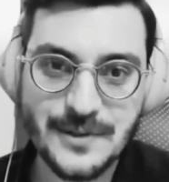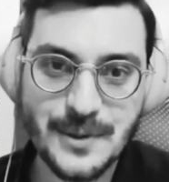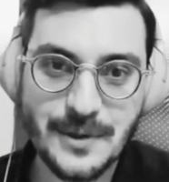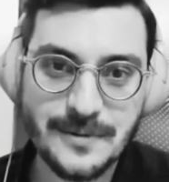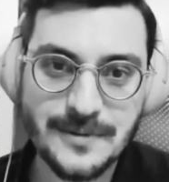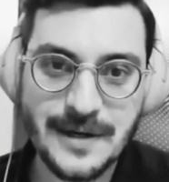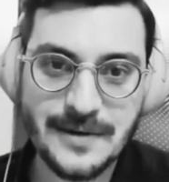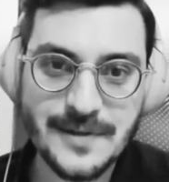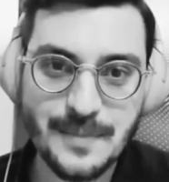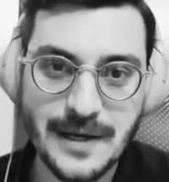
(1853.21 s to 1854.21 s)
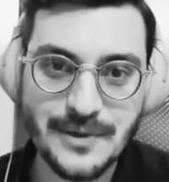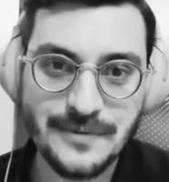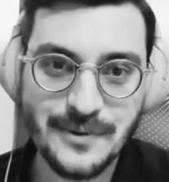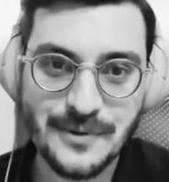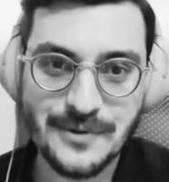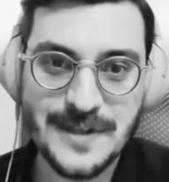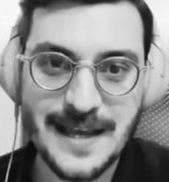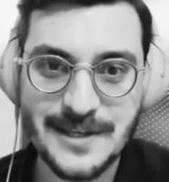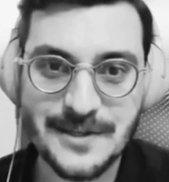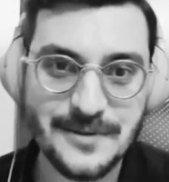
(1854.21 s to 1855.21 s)
So there's a bunch of tools that
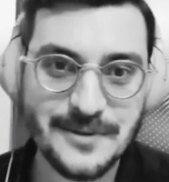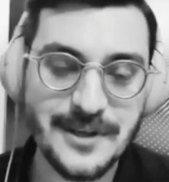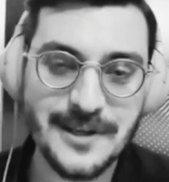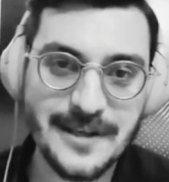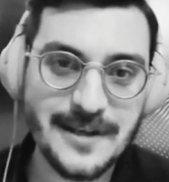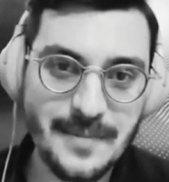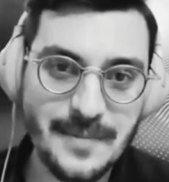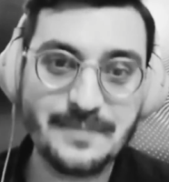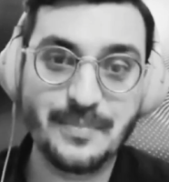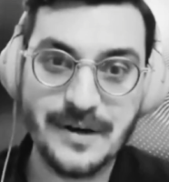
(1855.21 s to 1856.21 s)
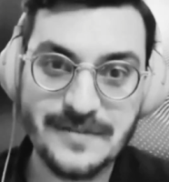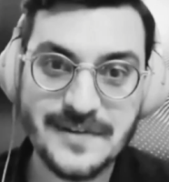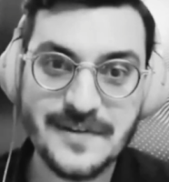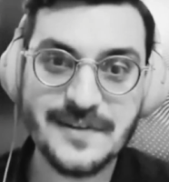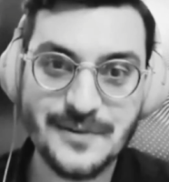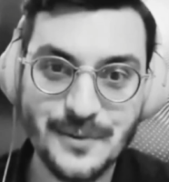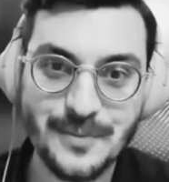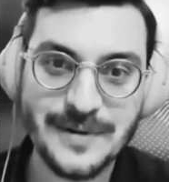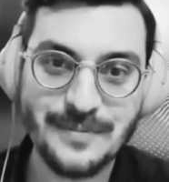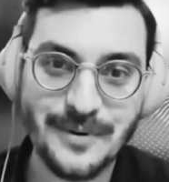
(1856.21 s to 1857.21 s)
I use, but previs is
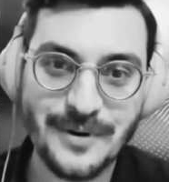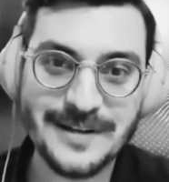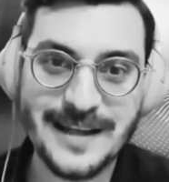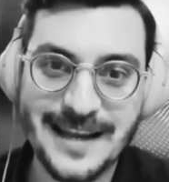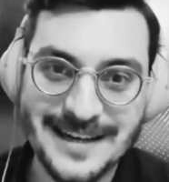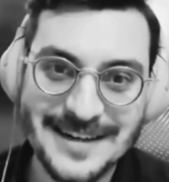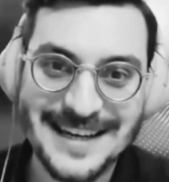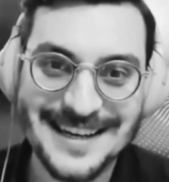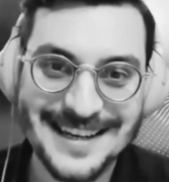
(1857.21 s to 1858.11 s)
super important. I agree.